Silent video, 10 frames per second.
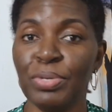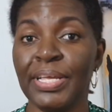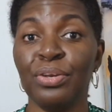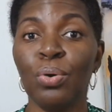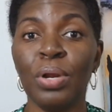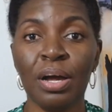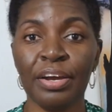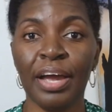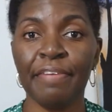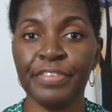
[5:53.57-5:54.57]
But I no
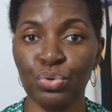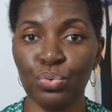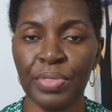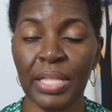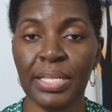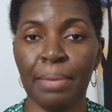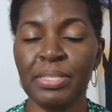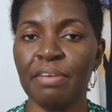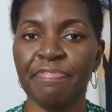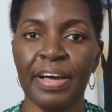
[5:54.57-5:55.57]
longer have to do that. As a
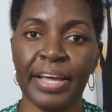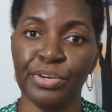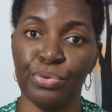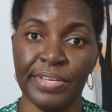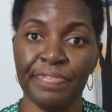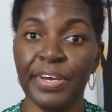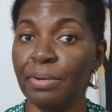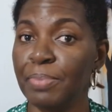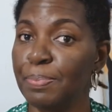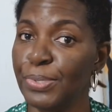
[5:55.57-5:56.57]
matter of fact, I don't even hear
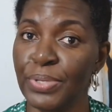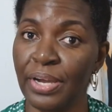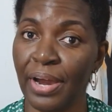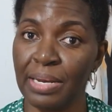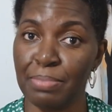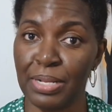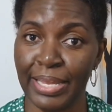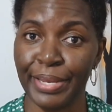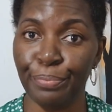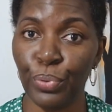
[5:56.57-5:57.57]
the people with their animal
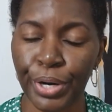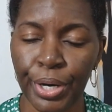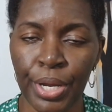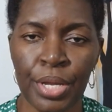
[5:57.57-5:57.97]
anymore.